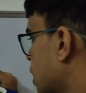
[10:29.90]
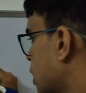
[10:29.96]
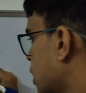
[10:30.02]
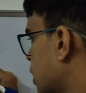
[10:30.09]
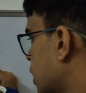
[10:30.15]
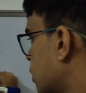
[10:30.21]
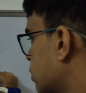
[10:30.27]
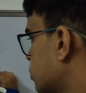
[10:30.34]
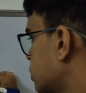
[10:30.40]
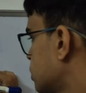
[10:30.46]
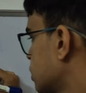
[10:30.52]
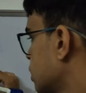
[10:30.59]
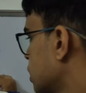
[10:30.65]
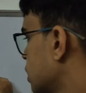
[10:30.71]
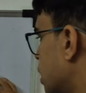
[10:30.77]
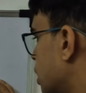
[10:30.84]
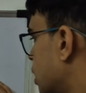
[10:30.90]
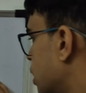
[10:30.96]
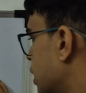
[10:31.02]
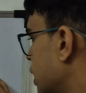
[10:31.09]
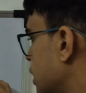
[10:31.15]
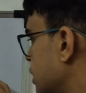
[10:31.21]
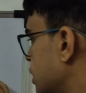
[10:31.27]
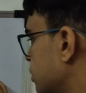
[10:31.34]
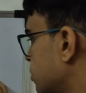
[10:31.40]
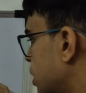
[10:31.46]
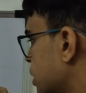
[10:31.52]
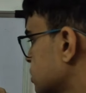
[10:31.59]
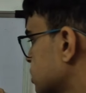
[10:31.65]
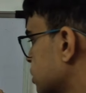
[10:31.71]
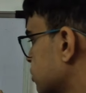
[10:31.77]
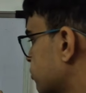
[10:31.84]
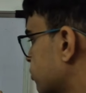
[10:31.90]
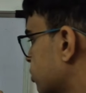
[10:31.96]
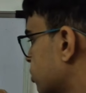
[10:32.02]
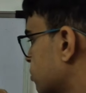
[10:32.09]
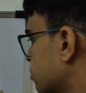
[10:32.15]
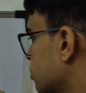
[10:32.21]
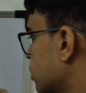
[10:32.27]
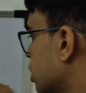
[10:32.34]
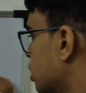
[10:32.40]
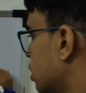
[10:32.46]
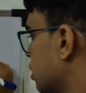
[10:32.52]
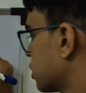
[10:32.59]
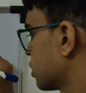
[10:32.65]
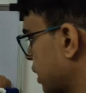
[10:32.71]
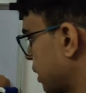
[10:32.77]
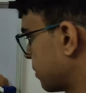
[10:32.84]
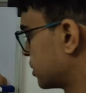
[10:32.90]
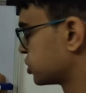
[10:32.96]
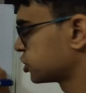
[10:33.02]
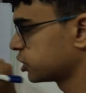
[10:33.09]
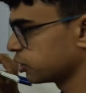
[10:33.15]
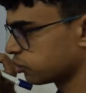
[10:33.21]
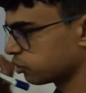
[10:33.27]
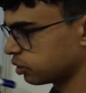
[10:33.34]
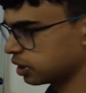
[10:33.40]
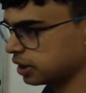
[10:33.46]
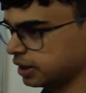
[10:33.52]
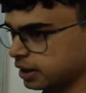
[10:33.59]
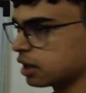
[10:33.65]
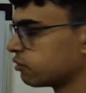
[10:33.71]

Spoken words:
around 80 marks are from chemistry only.